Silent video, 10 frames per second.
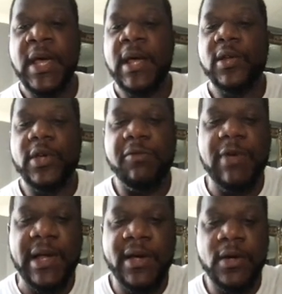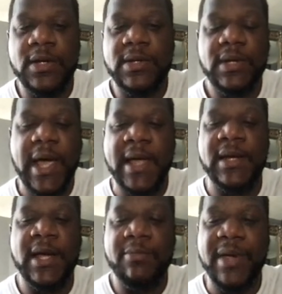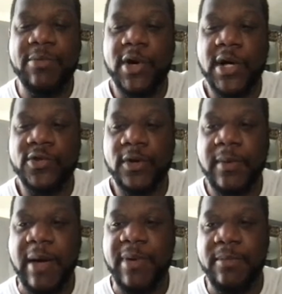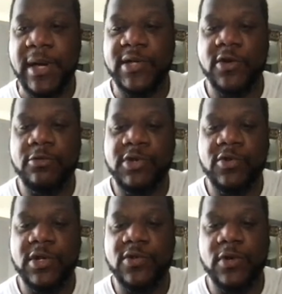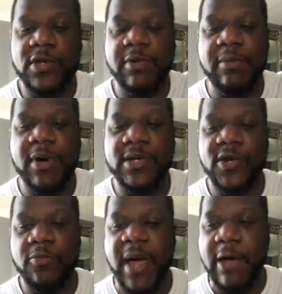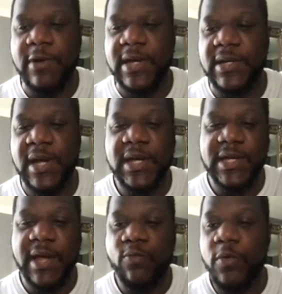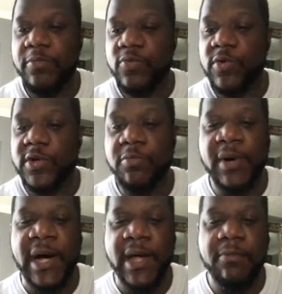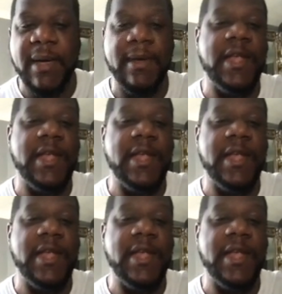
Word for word: looking really good. And uh, people are talking about Pepe 2. I'm sure I saw a tweet by Joe Parys saying, would, would you buy Pepe